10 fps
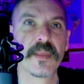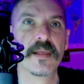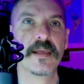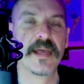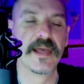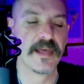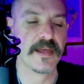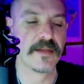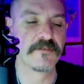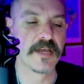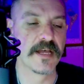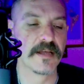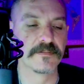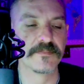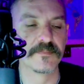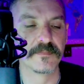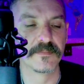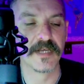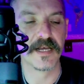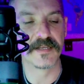and we've got
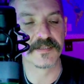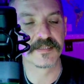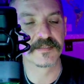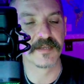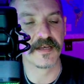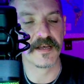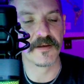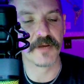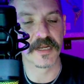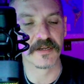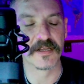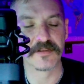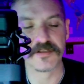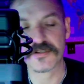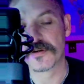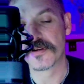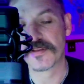Husk walking along the shore.